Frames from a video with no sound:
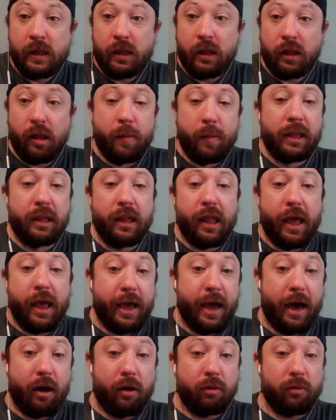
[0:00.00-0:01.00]
Let me lay
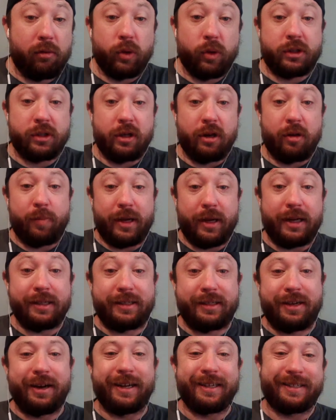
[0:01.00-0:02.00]
out what's going to be
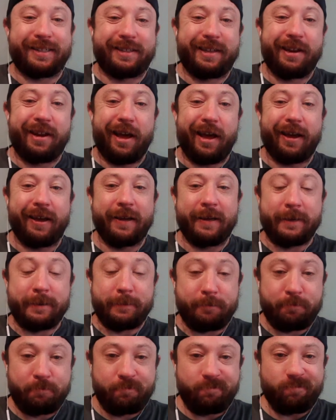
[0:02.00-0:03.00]
discussed today.
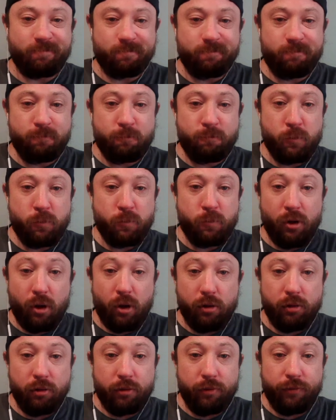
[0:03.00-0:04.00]

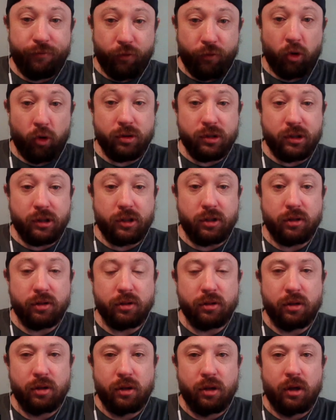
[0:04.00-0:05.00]
First,
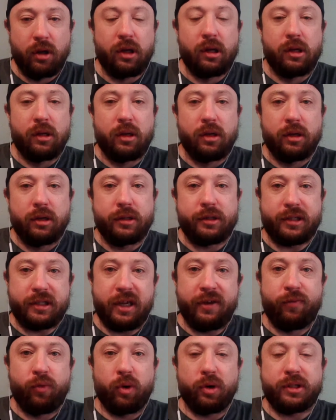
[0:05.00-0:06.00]

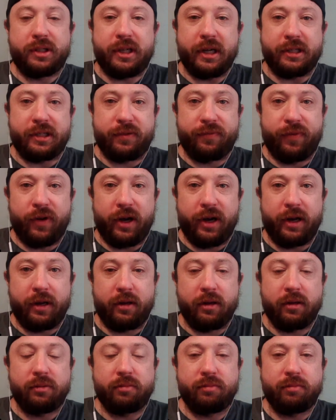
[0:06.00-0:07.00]
Steve Wilks
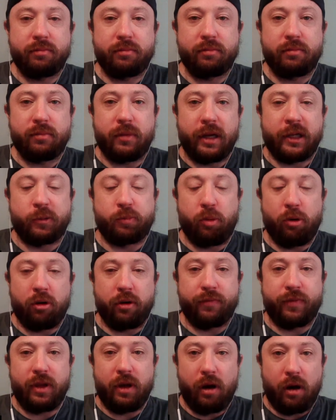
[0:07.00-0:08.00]
testified as part
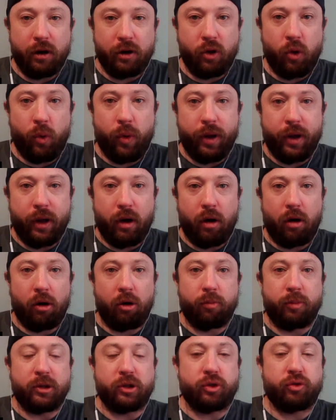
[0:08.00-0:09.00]
of the ongoing
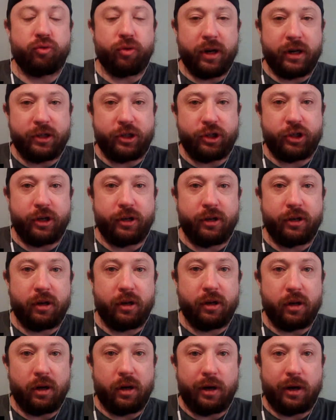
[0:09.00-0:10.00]
arbitration.
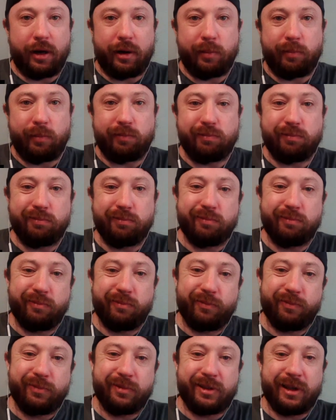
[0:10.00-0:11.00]
um,
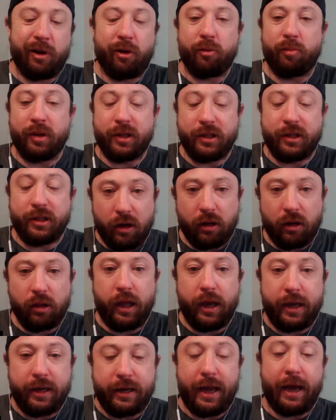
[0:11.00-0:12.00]
Terry McDonough
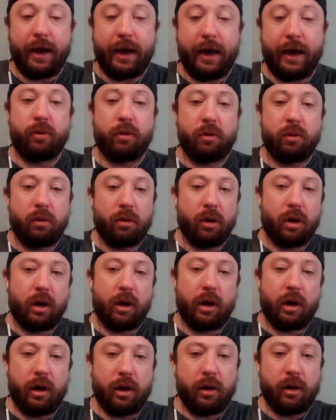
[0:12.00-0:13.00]
laid down
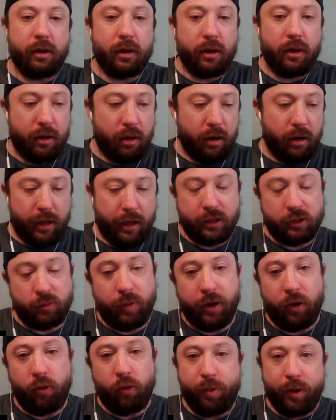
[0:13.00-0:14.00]
uh, against
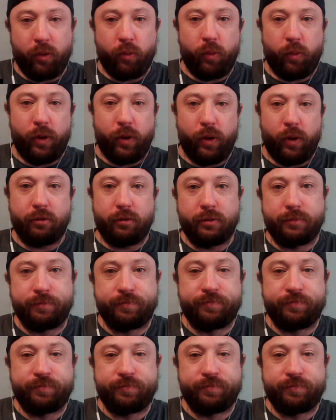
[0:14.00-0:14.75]
Michael Bidwill,